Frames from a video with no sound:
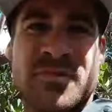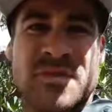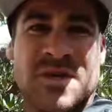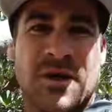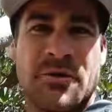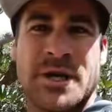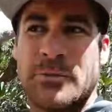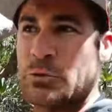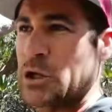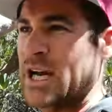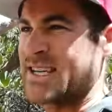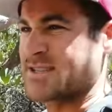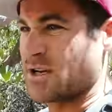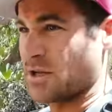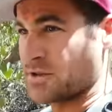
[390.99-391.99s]
So in a
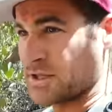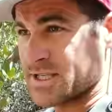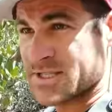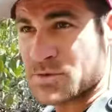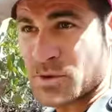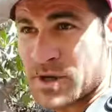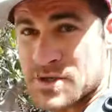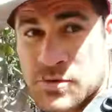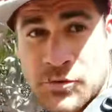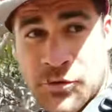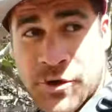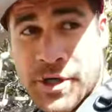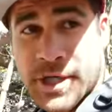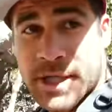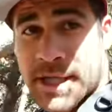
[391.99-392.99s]
place like this where it's
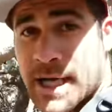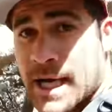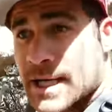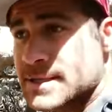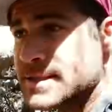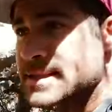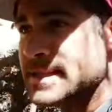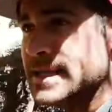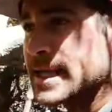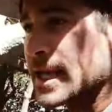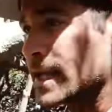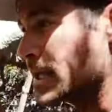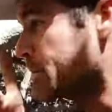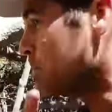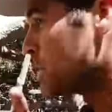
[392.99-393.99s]
really hard to see
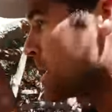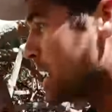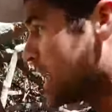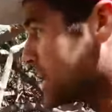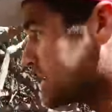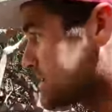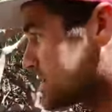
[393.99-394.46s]
any any